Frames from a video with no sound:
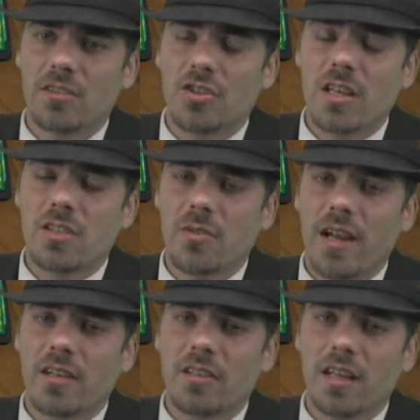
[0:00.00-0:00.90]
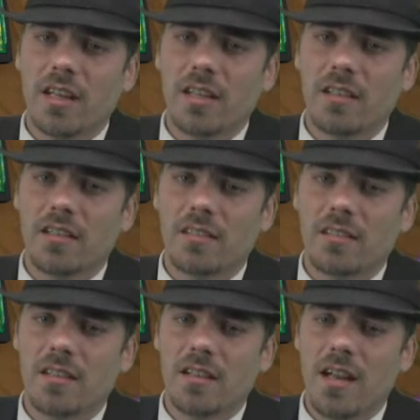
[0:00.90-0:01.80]
Just Rankle getting in.
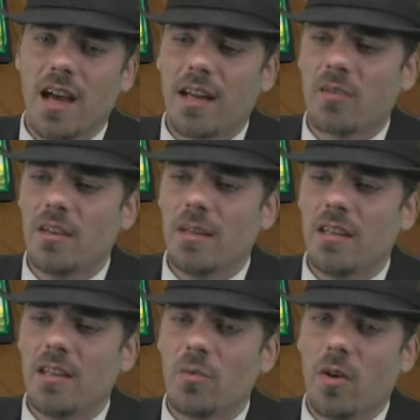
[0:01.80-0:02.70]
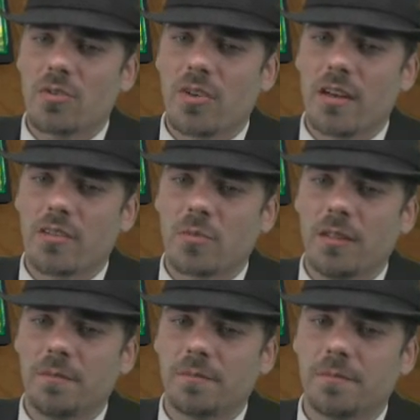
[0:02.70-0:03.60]
Not going to be the Woe Strider as
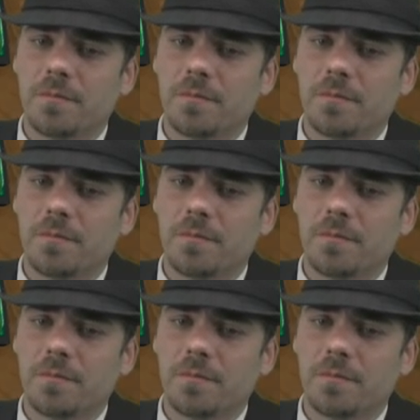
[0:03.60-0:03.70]
well.